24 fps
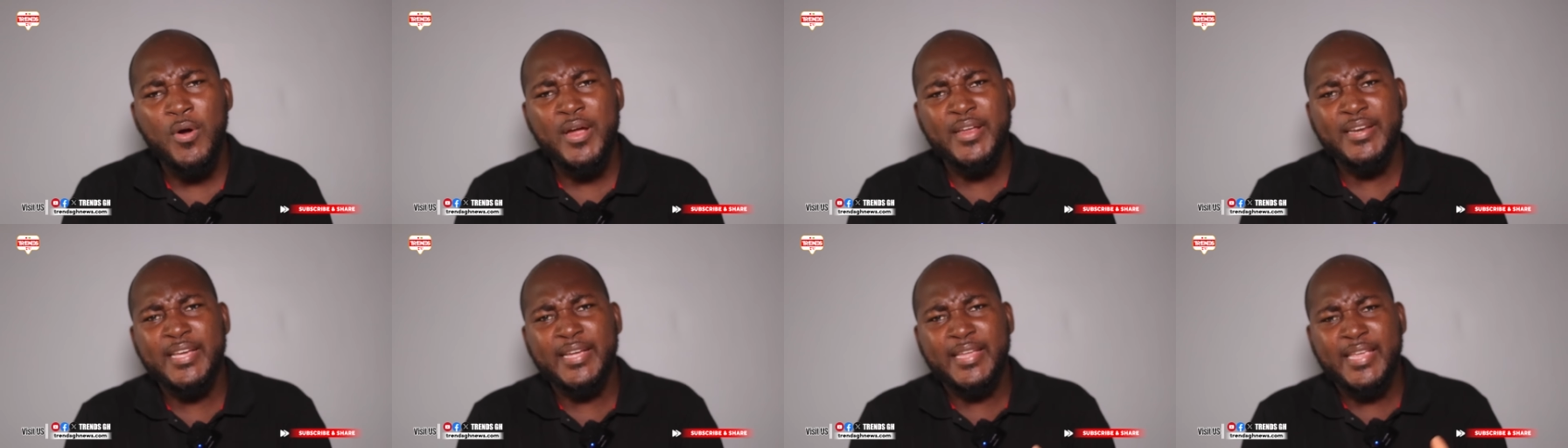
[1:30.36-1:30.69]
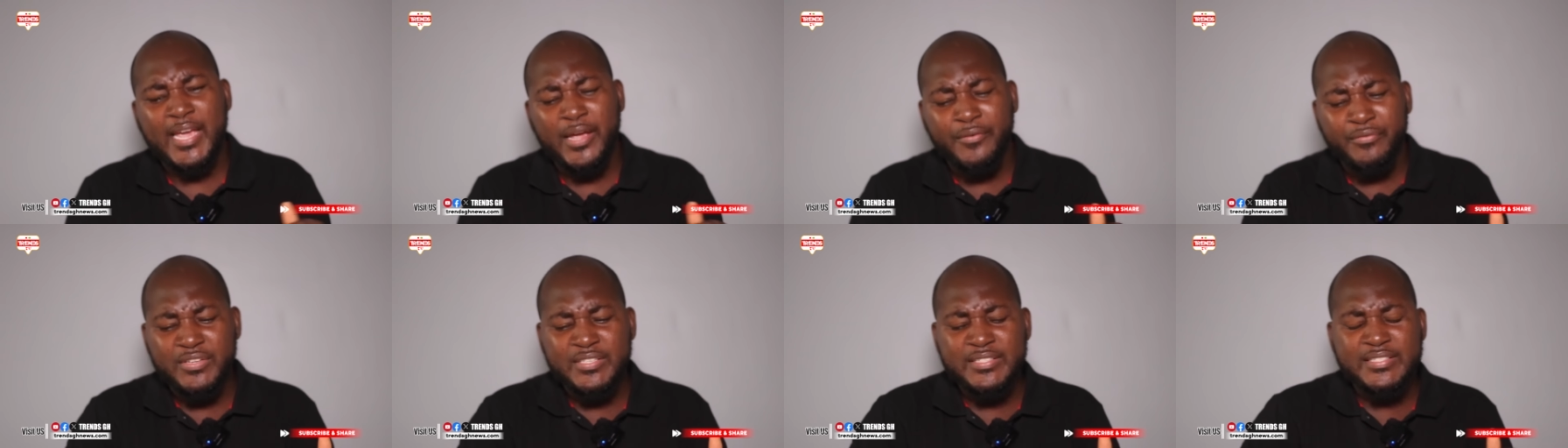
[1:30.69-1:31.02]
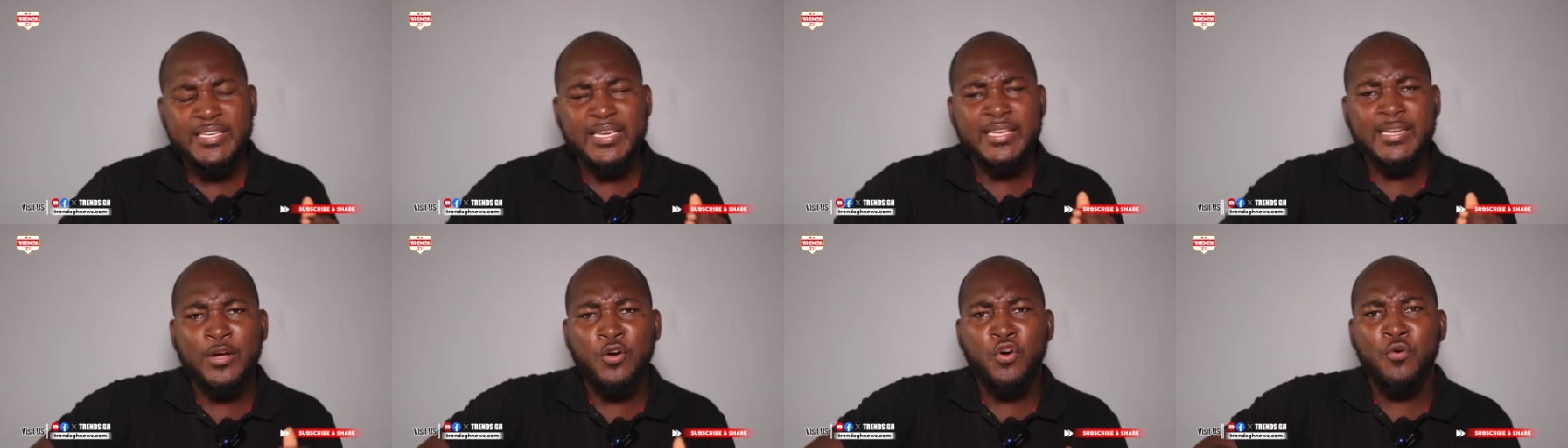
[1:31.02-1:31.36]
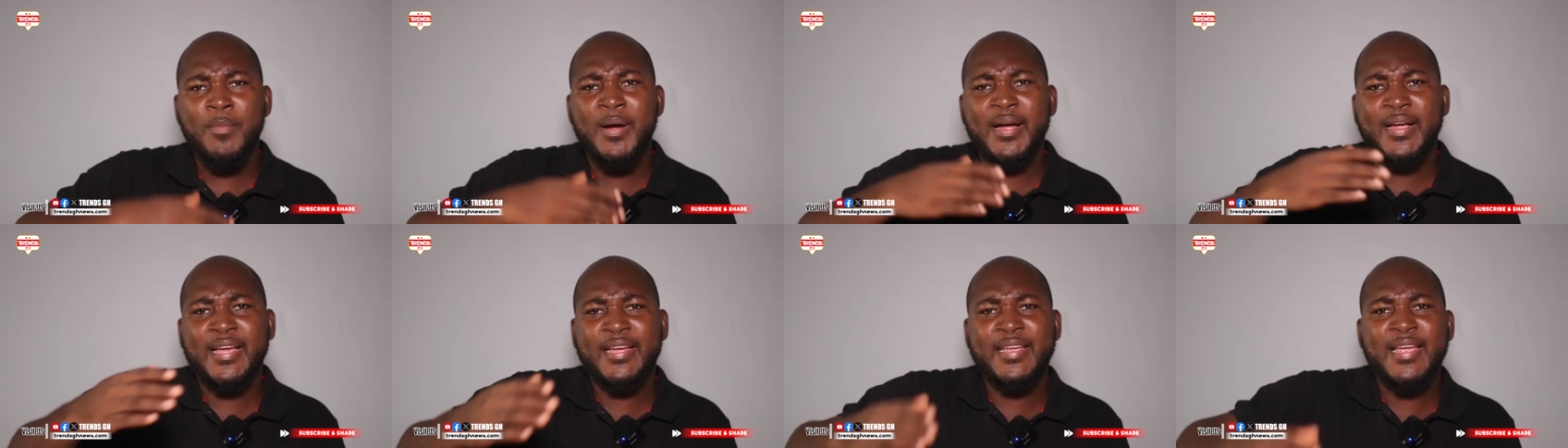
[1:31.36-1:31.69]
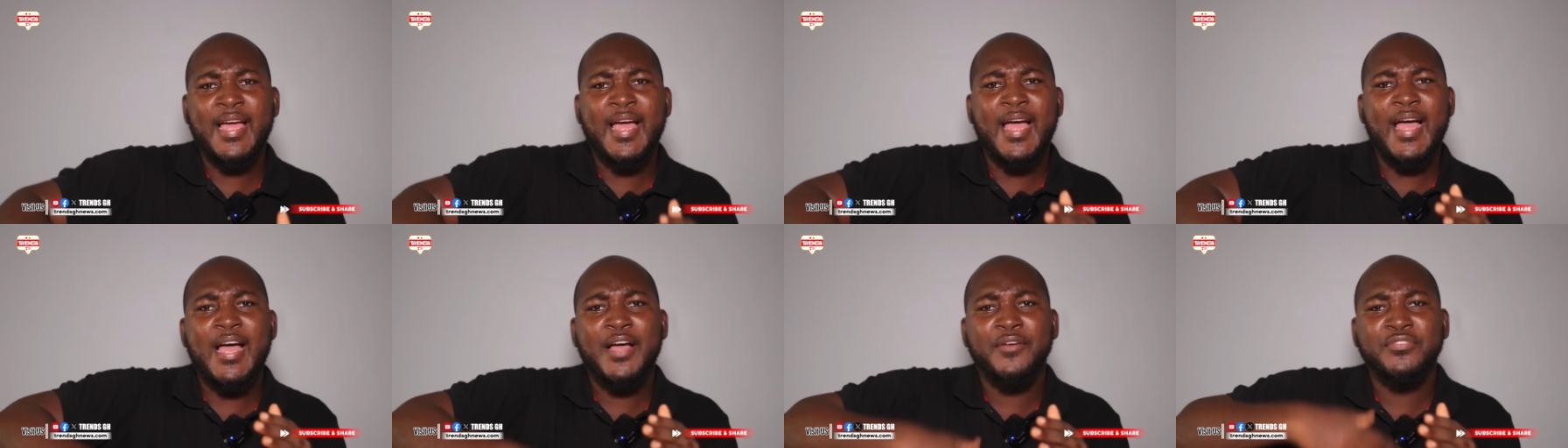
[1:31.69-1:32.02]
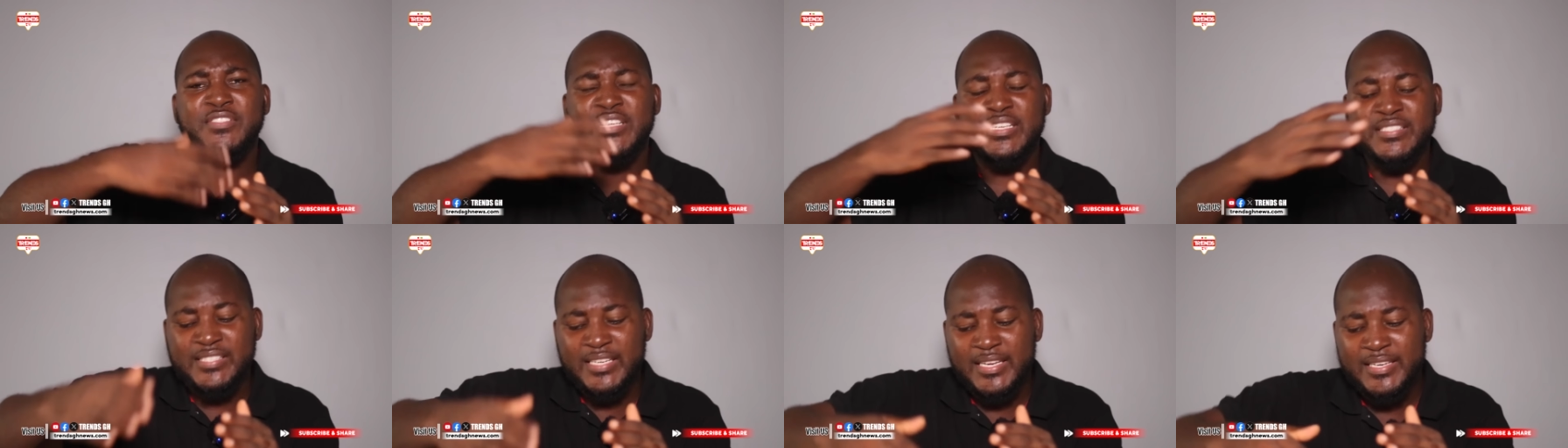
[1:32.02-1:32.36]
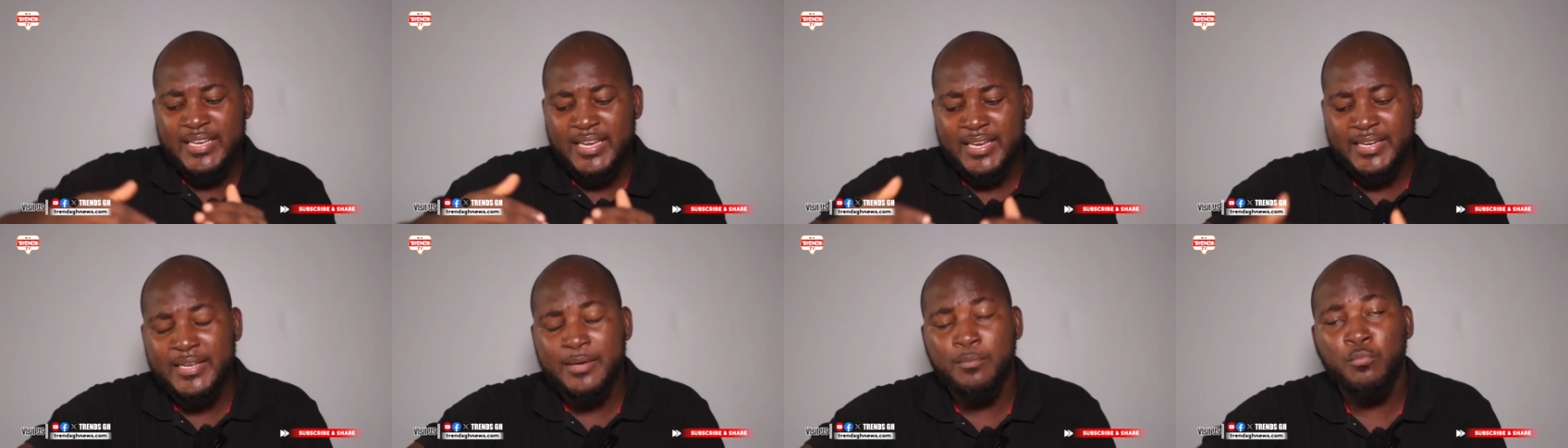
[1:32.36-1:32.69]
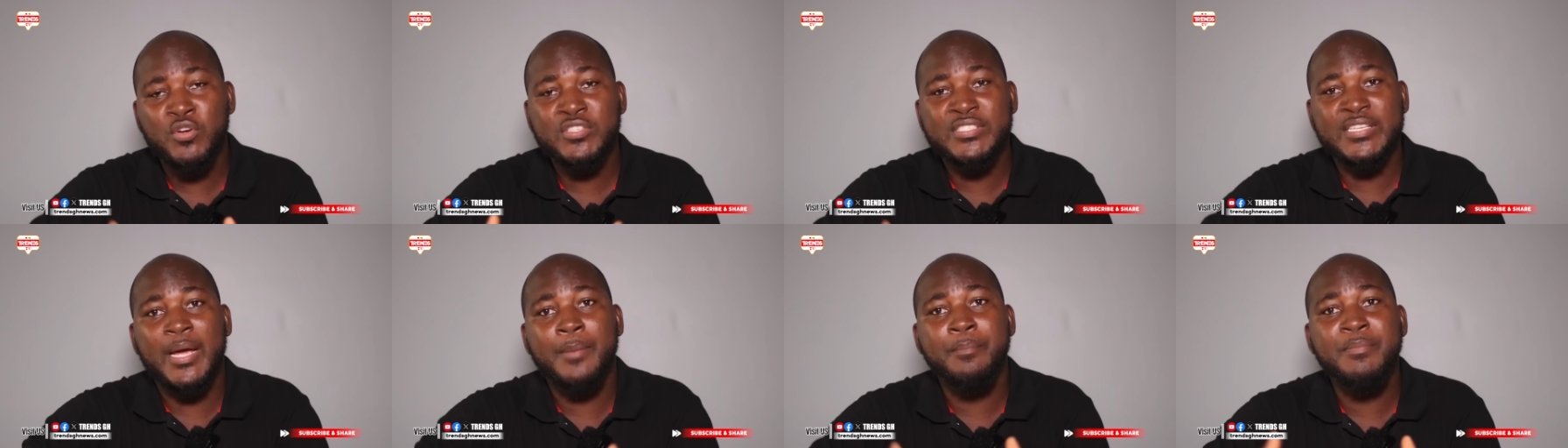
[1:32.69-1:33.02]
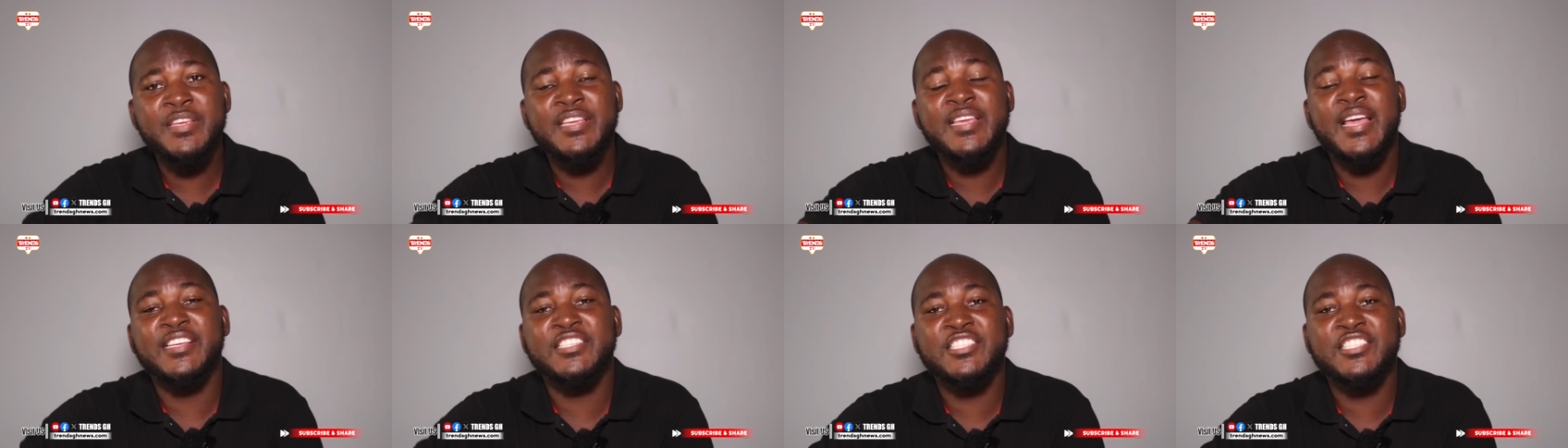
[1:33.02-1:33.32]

when Kevin Taylor Obakaya, after say, Yeni Mozambique,